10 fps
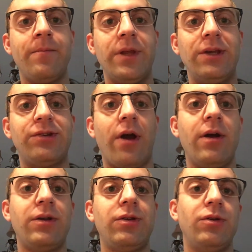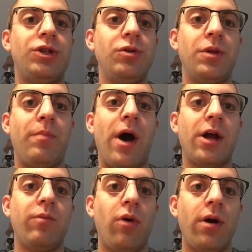He started to shoot the
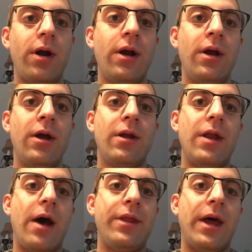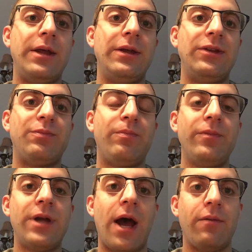puck more now that he's
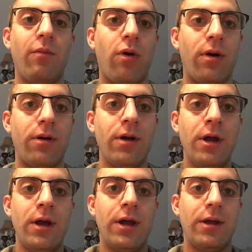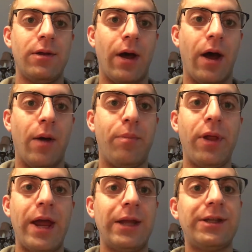gotten more
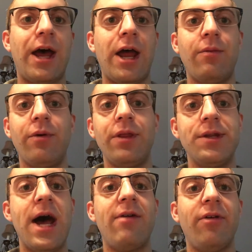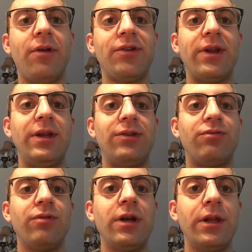playing time with the Devils, and
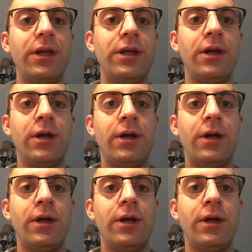he's really